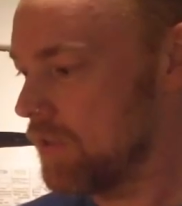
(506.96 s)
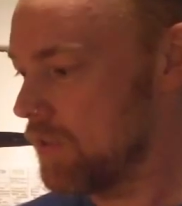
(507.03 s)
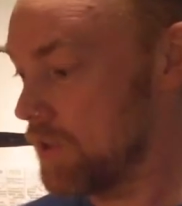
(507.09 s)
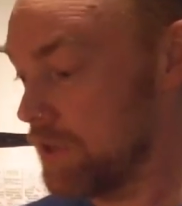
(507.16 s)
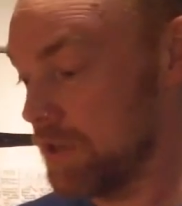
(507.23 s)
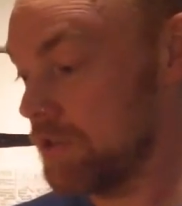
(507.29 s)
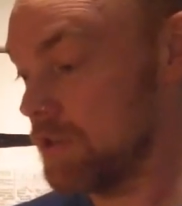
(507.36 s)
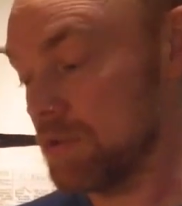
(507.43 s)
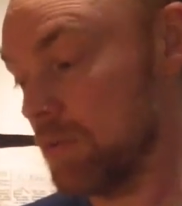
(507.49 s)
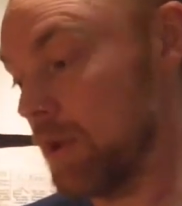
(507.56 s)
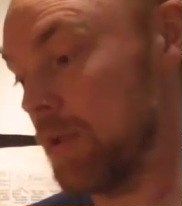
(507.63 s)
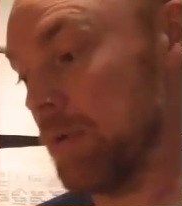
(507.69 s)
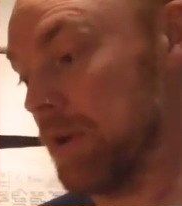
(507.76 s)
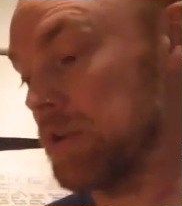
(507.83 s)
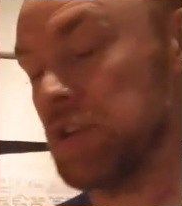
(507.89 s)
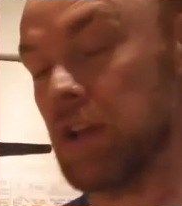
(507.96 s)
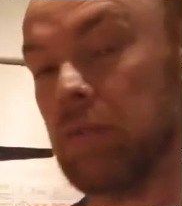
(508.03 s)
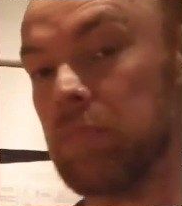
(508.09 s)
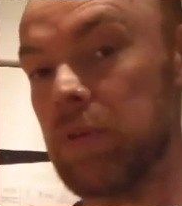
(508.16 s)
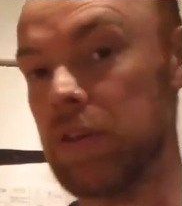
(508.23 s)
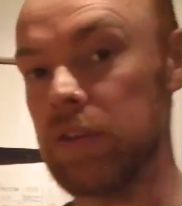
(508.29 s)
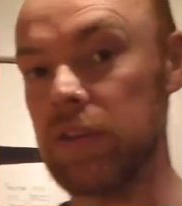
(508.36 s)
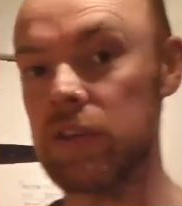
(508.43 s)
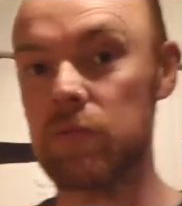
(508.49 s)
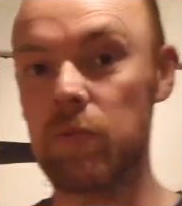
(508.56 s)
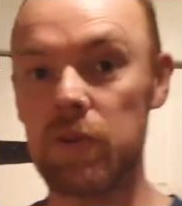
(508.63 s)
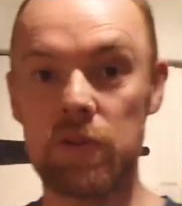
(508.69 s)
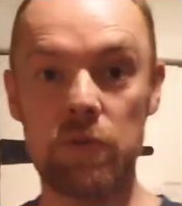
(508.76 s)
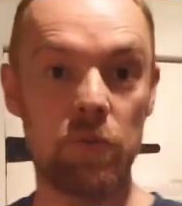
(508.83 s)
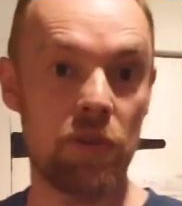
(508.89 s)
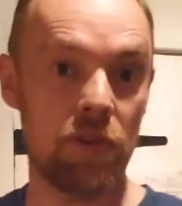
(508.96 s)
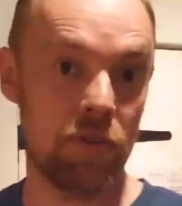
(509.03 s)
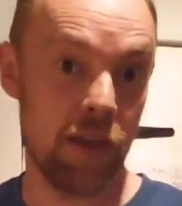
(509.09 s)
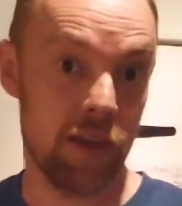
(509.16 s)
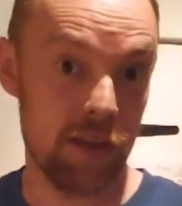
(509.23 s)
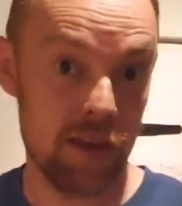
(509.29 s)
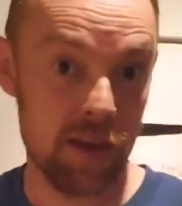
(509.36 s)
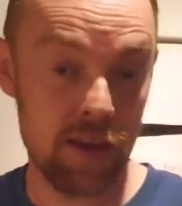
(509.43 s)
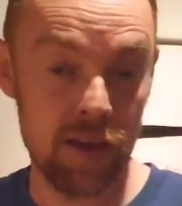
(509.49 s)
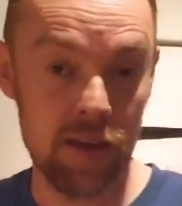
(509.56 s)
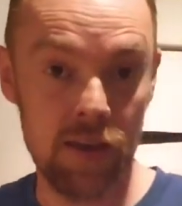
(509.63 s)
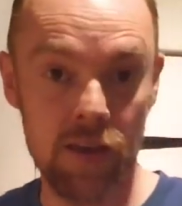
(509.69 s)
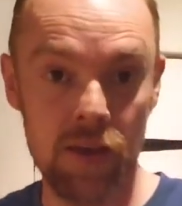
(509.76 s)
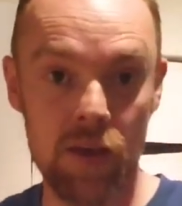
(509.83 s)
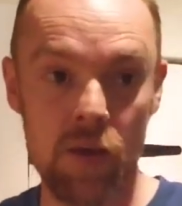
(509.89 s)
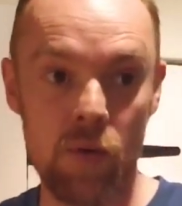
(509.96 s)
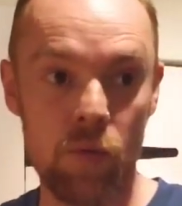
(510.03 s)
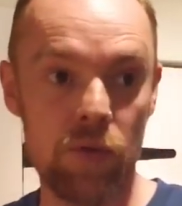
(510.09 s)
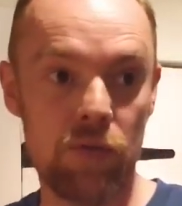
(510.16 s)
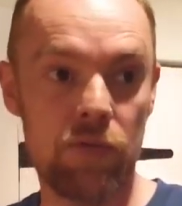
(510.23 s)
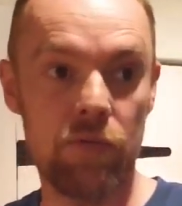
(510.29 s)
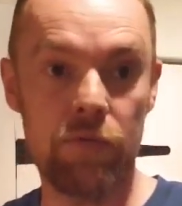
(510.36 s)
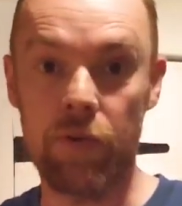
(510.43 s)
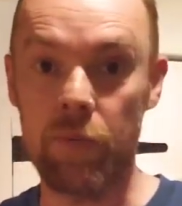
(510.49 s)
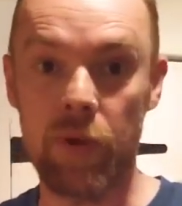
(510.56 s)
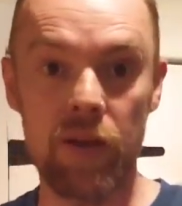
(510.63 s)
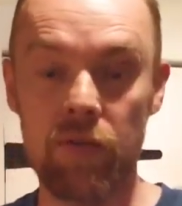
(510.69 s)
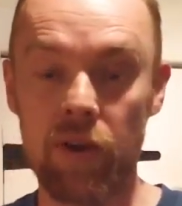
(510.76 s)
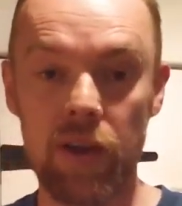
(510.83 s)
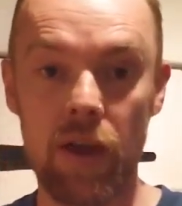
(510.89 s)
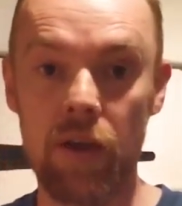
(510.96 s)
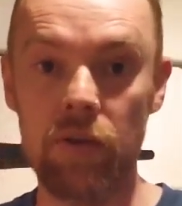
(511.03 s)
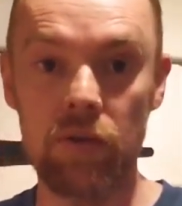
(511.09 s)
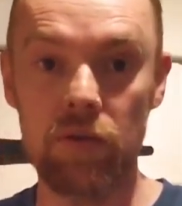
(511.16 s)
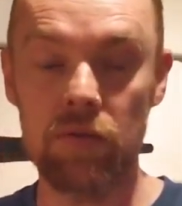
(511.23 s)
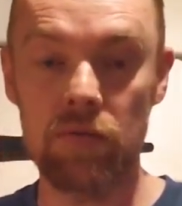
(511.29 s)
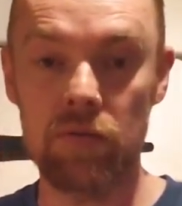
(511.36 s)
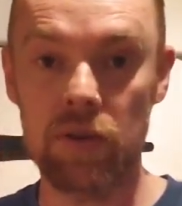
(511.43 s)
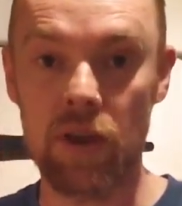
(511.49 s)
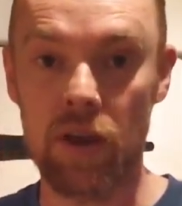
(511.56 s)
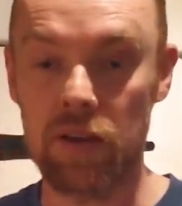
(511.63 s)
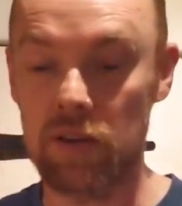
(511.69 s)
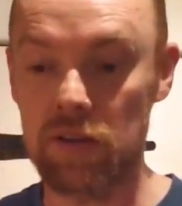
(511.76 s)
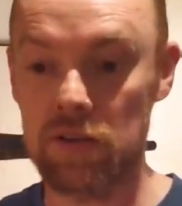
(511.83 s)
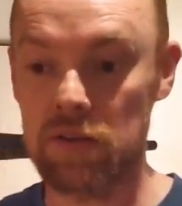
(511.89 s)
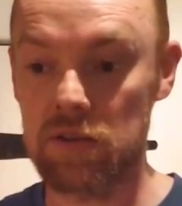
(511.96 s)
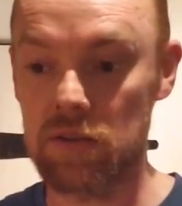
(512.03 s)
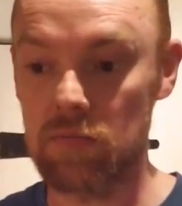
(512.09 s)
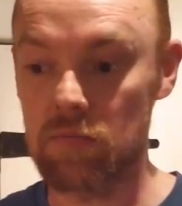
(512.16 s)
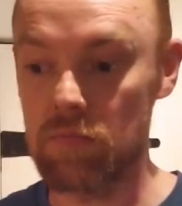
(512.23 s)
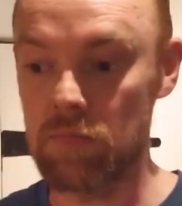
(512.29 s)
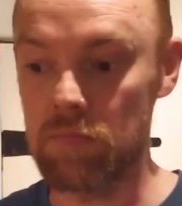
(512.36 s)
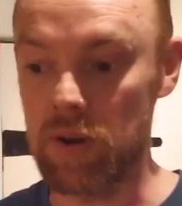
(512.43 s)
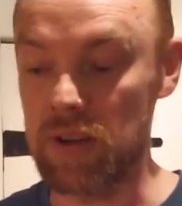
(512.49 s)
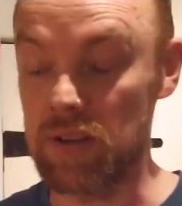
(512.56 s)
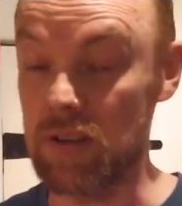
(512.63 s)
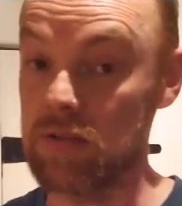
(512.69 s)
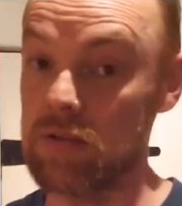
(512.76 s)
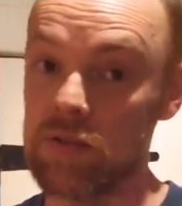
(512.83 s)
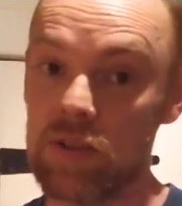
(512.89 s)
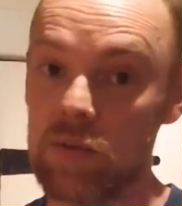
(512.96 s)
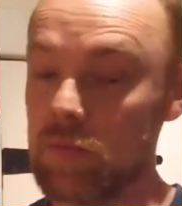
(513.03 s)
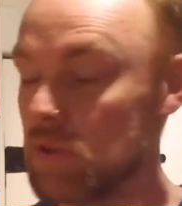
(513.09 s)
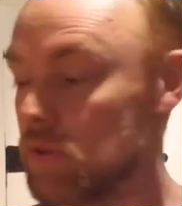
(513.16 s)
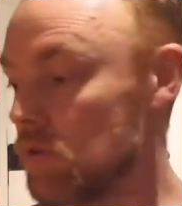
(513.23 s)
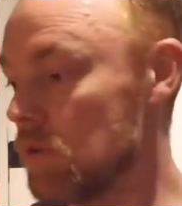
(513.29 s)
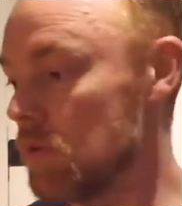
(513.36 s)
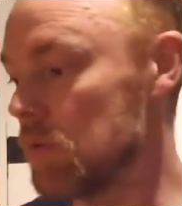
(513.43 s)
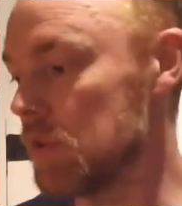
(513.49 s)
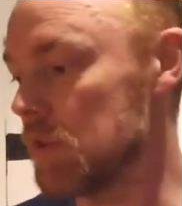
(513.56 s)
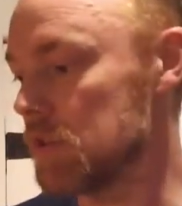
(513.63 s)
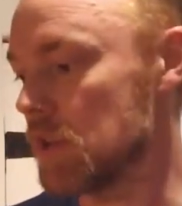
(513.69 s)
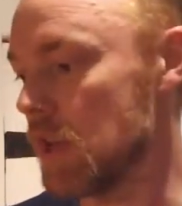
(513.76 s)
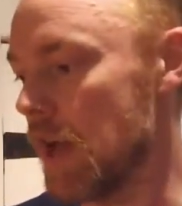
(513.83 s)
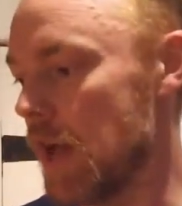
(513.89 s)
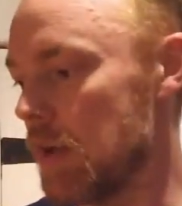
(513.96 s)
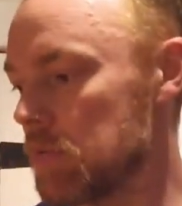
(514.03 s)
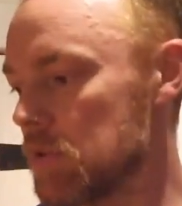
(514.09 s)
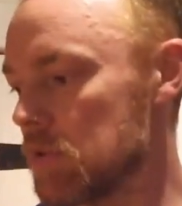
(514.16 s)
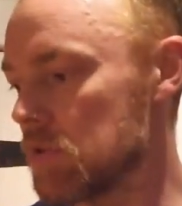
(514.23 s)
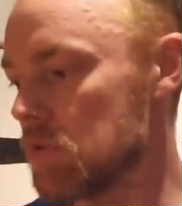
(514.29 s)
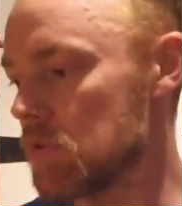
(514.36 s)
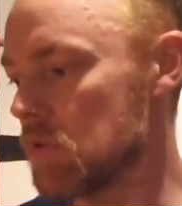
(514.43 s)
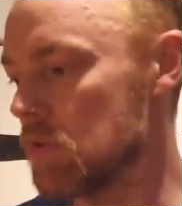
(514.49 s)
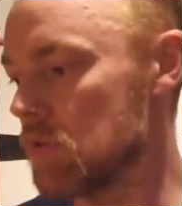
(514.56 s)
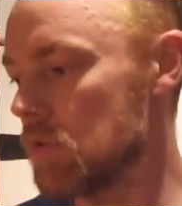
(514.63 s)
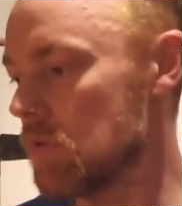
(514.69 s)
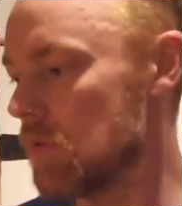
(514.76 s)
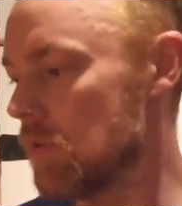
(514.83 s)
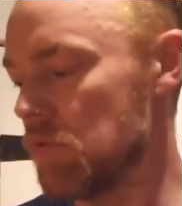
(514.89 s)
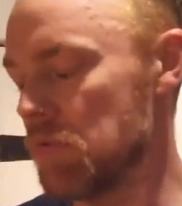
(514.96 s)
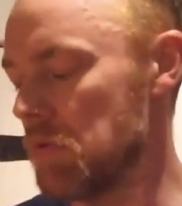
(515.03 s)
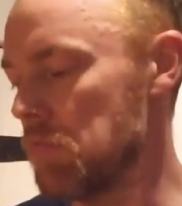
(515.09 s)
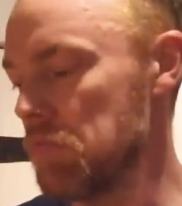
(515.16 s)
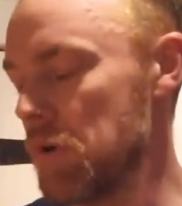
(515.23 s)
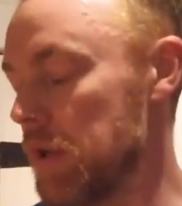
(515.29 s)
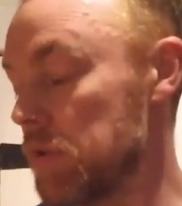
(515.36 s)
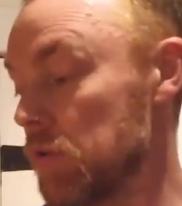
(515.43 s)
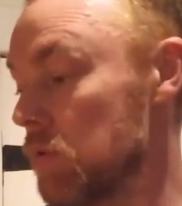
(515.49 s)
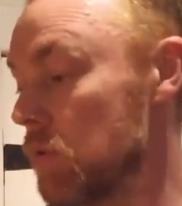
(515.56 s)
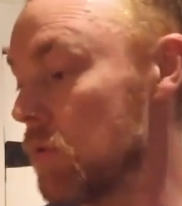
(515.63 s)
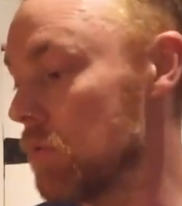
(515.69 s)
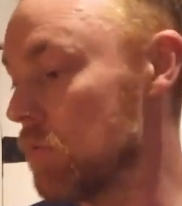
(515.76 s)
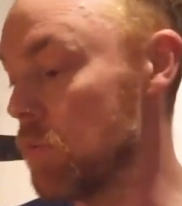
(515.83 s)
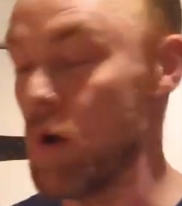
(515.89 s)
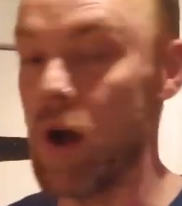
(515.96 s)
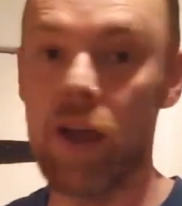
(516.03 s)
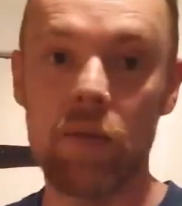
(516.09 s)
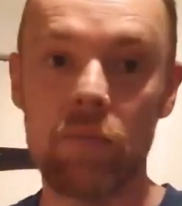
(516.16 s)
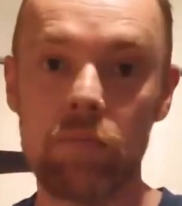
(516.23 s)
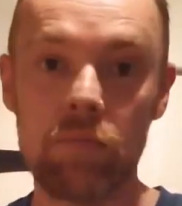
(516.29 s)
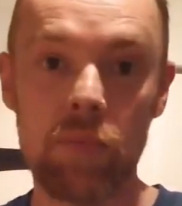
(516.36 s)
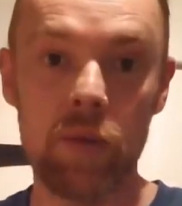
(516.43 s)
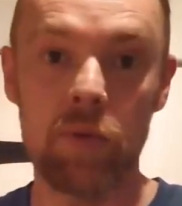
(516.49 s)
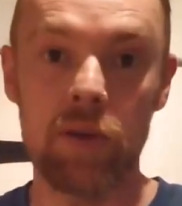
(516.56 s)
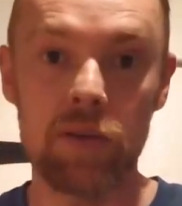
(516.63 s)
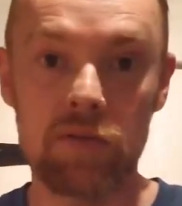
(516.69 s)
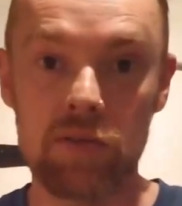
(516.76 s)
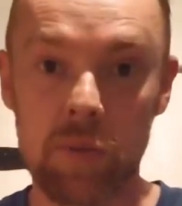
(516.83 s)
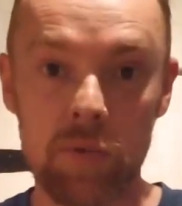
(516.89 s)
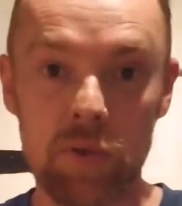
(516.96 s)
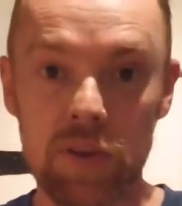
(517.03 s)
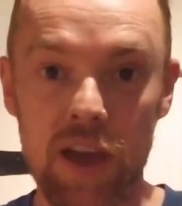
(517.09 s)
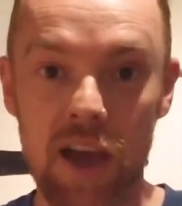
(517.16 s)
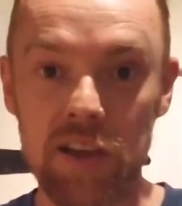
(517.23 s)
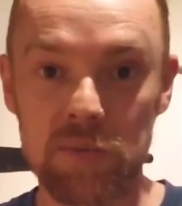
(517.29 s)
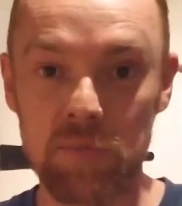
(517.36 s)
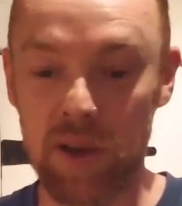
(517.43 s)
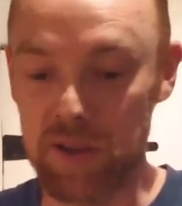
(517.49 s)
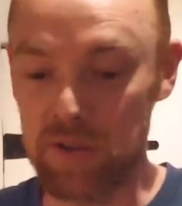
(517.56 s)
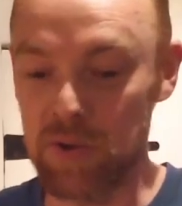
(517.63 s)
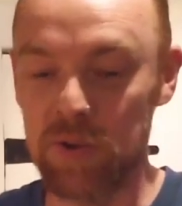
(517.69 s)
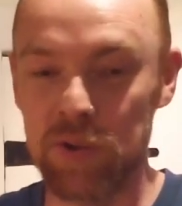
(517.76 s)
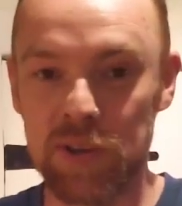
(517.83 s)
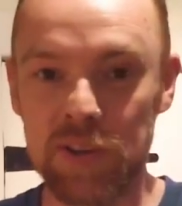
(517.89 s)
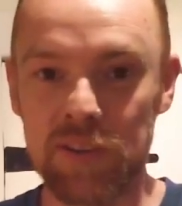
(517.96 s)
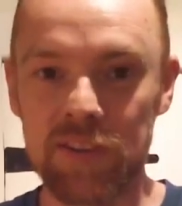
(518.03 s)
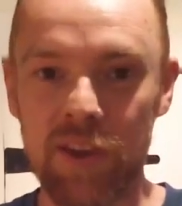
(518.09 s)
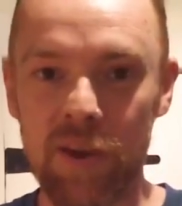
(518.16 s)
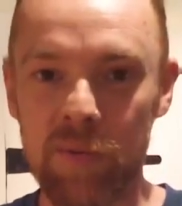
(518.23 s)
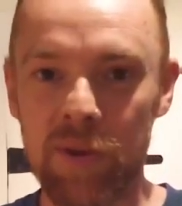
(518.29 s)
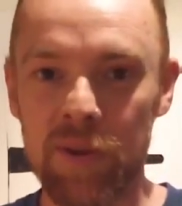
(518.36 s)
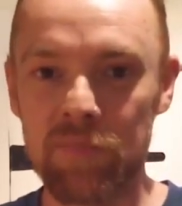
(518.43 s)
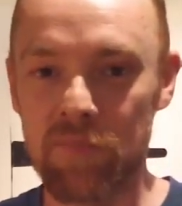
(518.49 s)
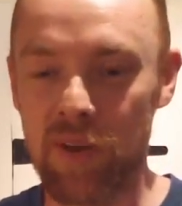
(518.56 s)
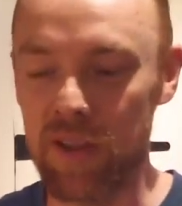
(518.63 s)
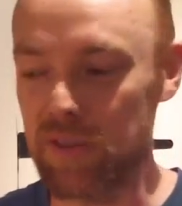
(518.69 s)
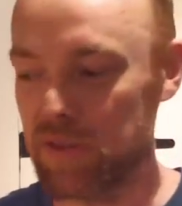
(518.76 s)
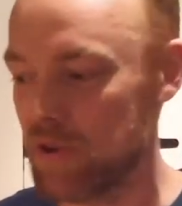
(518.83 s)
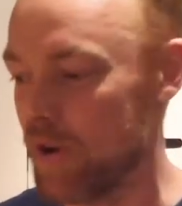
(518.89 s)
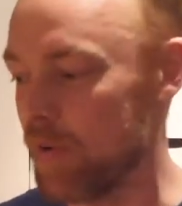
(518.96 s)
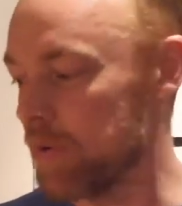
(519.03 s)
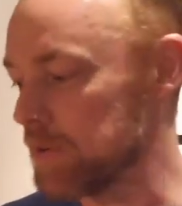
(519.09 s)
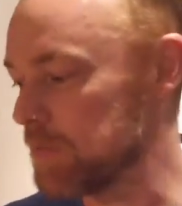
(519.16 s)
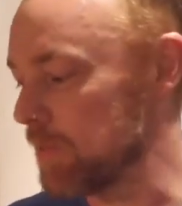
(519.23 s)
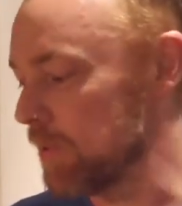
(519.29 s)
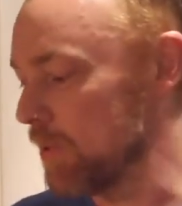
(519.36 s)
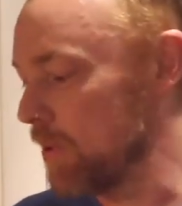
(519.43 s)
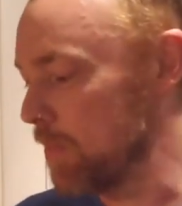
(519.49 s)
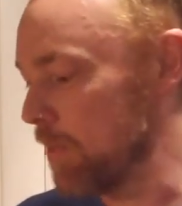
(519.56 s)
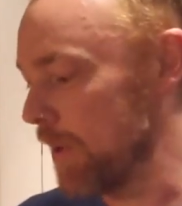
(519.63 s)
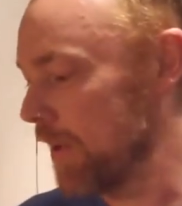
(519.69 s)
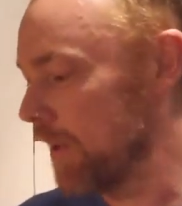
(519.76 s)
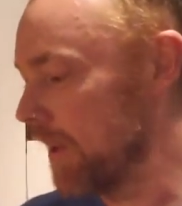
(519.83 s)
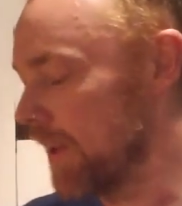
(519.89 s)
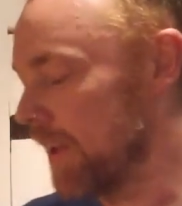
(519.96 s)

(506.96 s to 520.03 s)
The yeast is meant to be a champagne yeast, which you would think would ferment right out regardless, but it doesn't seem to do with these caps. I don't know why. Maybe some of you guys might know and you could tell me in the comments below, but